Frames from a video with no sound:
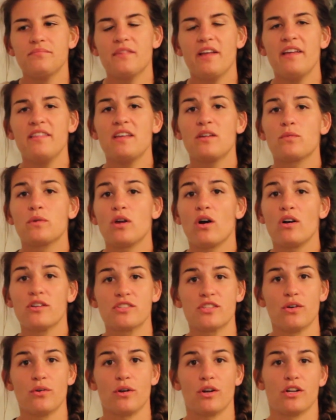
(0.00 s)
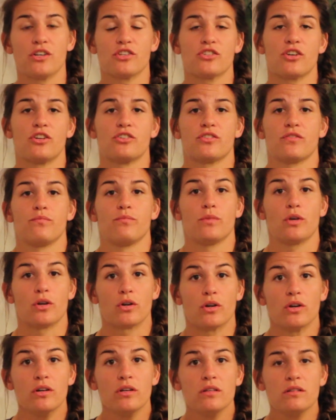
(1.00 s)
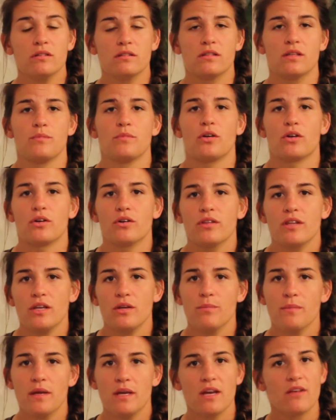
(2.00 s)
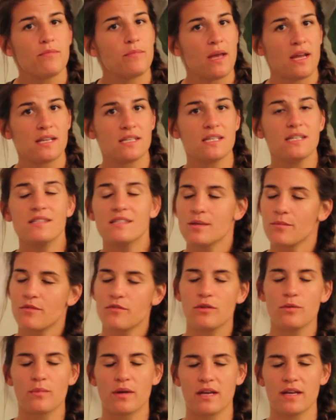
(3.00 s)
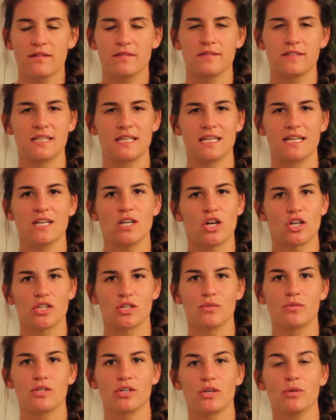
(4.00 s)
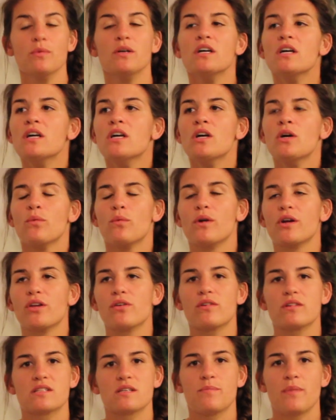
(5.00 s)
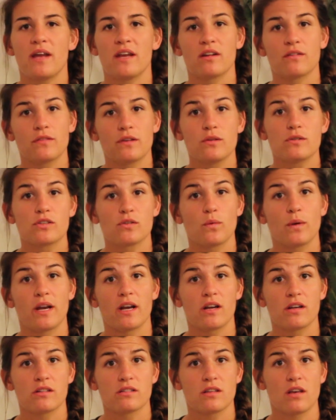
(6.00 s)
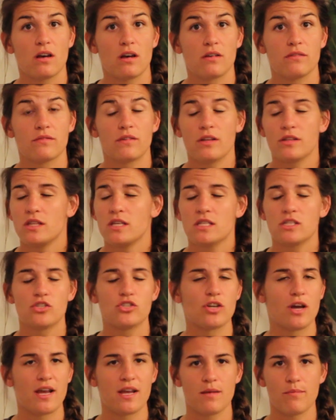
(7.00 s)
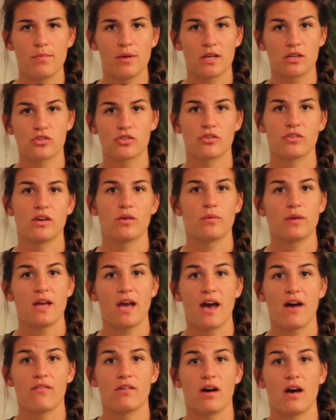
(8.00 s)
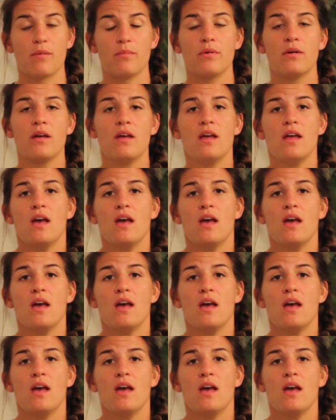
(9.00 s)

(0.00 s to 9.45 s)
And then we also are in charge of mural, the mural that you may have painted. Some of you may have seen it on YouTube, where you get to paint a few squares of this giant picture that we have up.